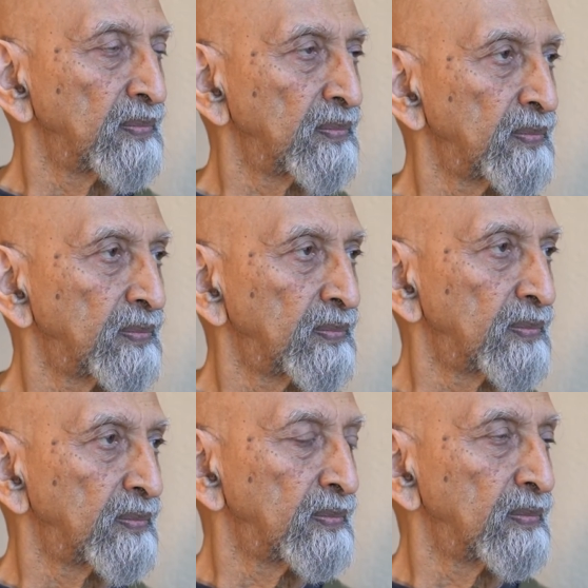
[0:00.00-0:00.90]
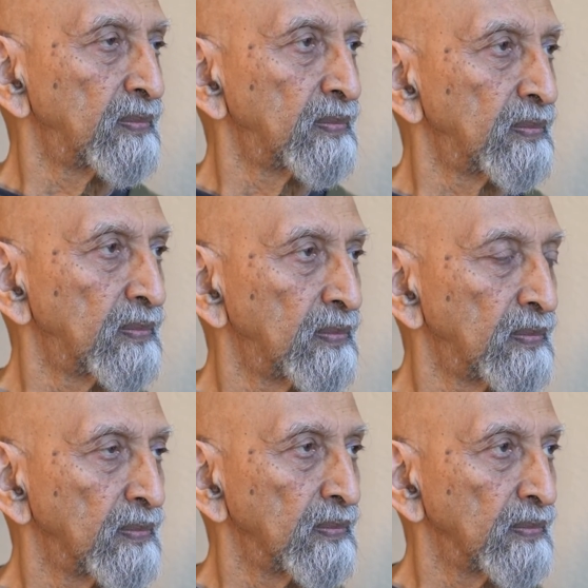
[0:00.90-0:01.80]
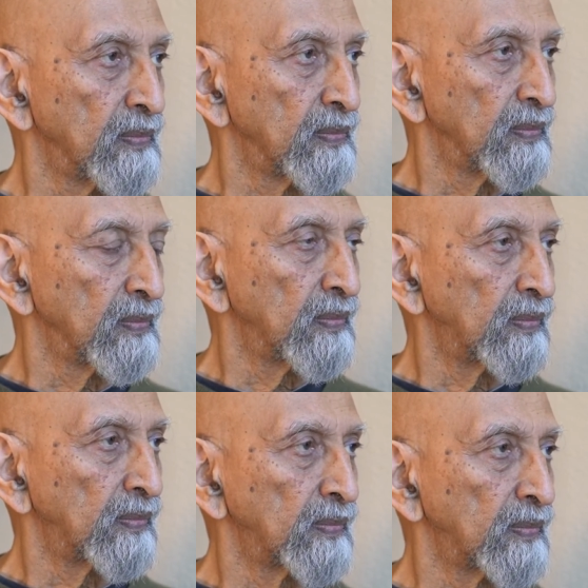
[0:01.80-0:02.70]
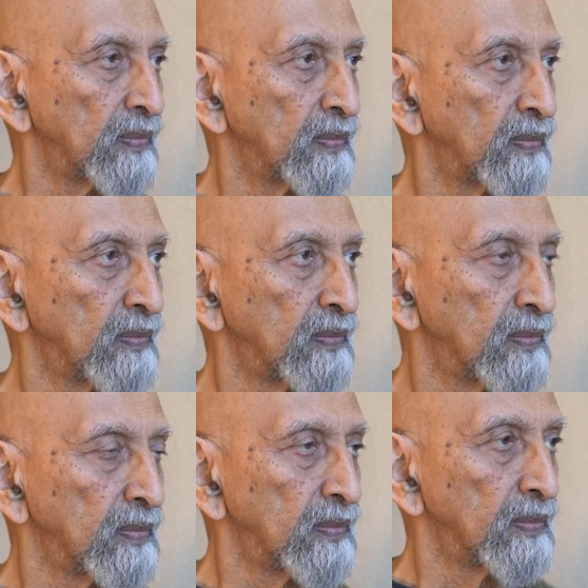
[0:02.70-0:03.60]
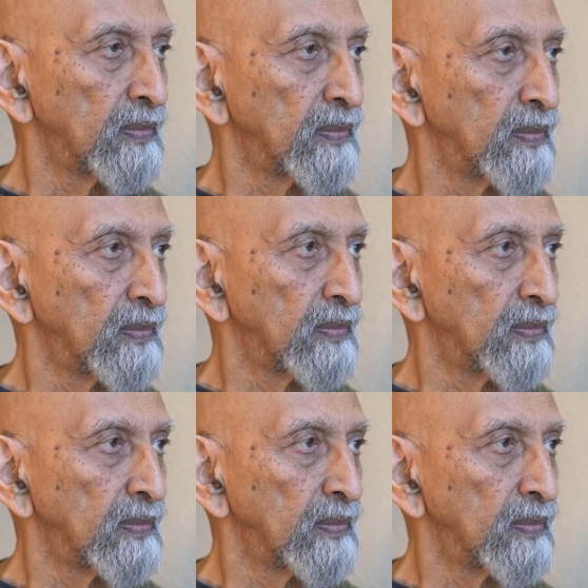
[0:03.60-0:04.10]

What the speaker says: So then how do you empower the student to know?